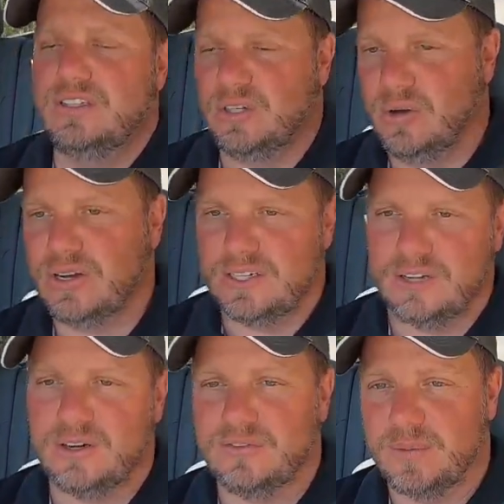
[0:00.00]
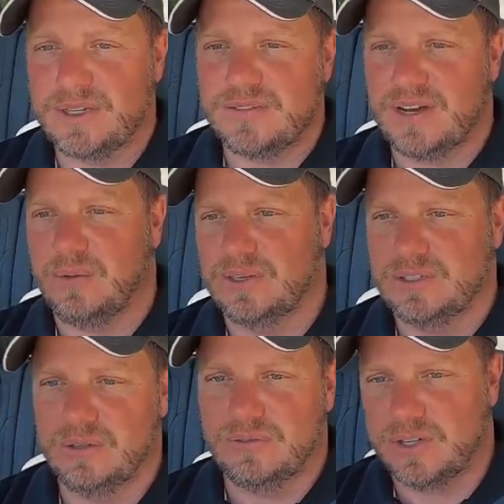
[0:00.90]
Toyota Tundra from this event I went
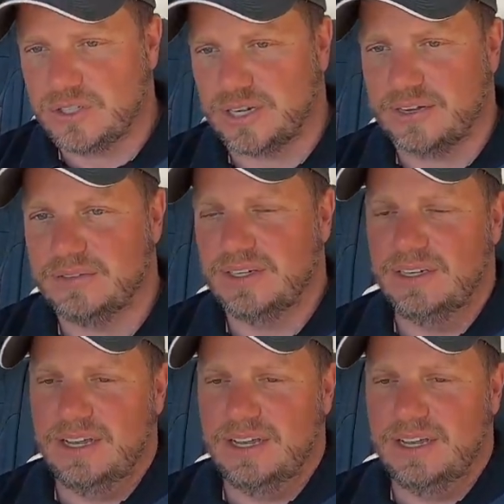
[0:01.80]
to, the first drive.